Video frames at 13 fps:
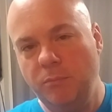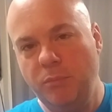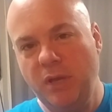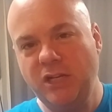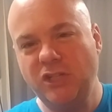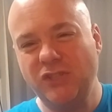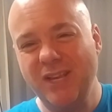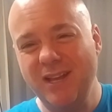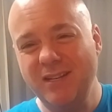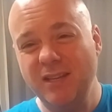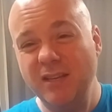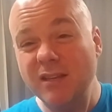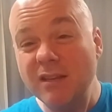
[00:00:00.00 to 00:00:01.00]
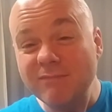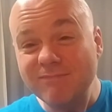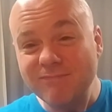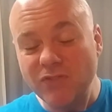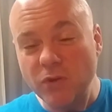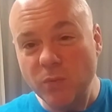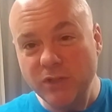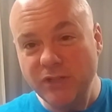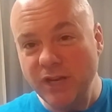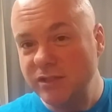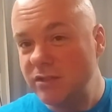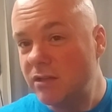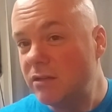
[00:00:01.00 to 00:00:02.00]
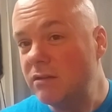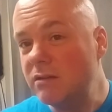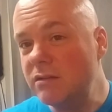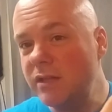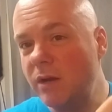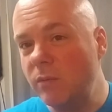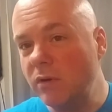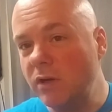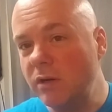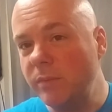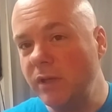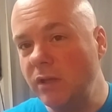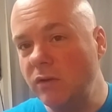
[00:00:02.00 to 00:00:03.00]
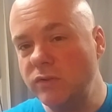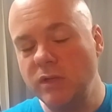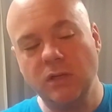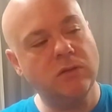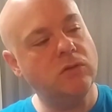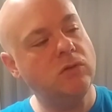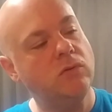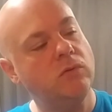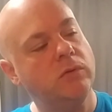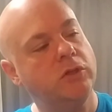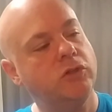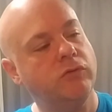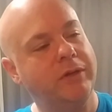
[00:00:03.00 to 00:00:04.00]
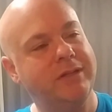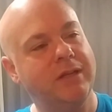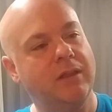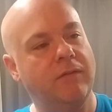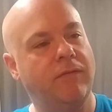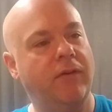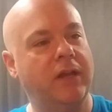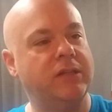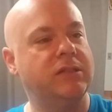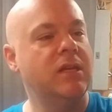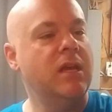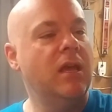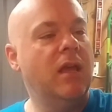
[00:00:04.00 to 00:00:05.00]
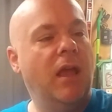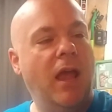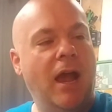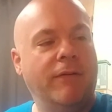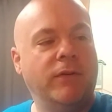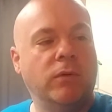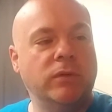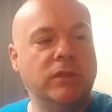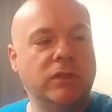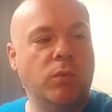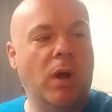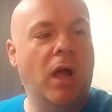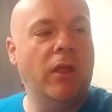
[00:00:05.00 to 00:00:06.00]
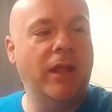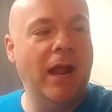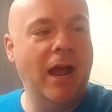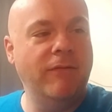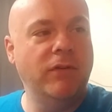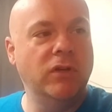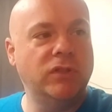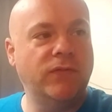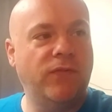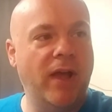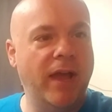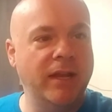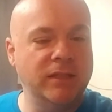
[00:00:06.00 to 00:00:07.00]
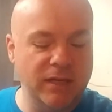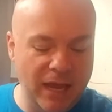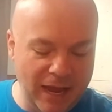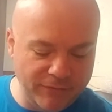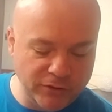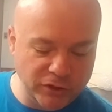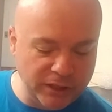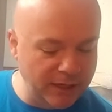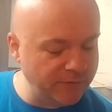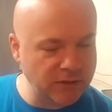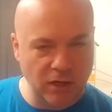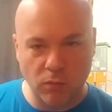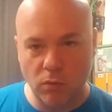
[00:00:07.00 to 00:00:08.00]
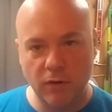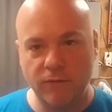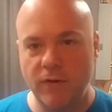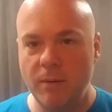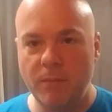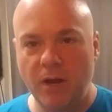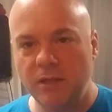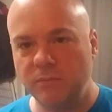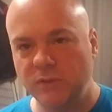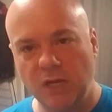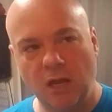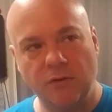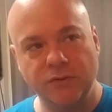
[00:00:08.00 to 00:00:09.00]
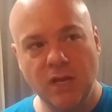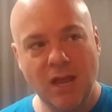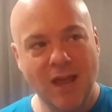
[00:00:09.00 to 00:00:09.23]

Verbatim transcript: peach scented witch hazel that we're going to be using to treat the face afterwards as well. And I've used fines, aftershaves. They work fine by themselves.